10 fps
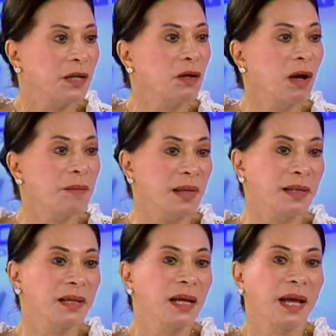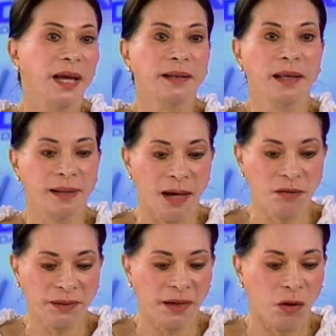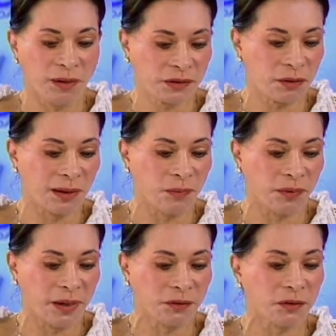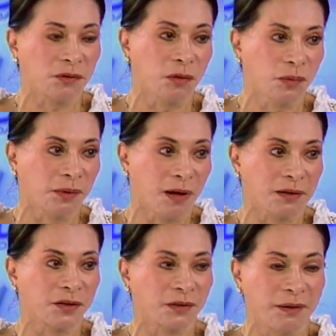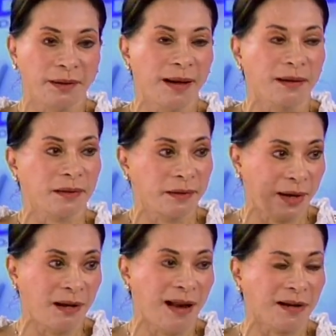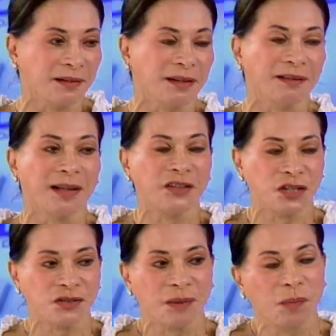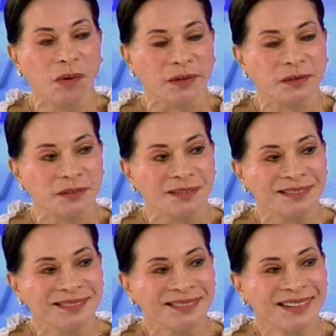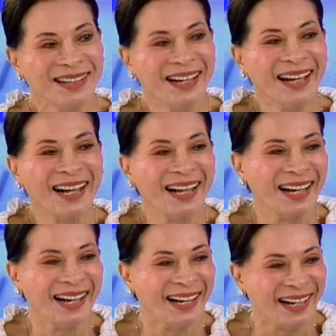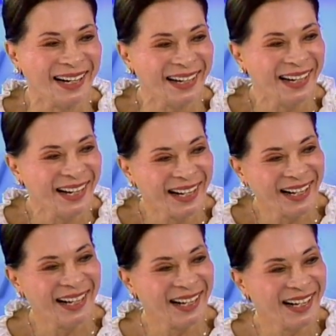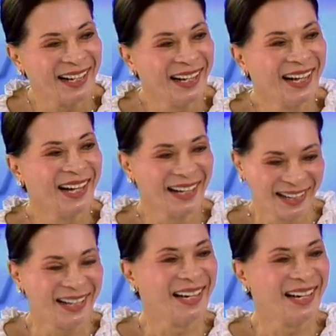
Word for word: You know, I mean, and then now they call us collaborators. No, we're not, certainly not. They lacked in intelligence reports. Okay, all right. Now, I'm curious. I had Piping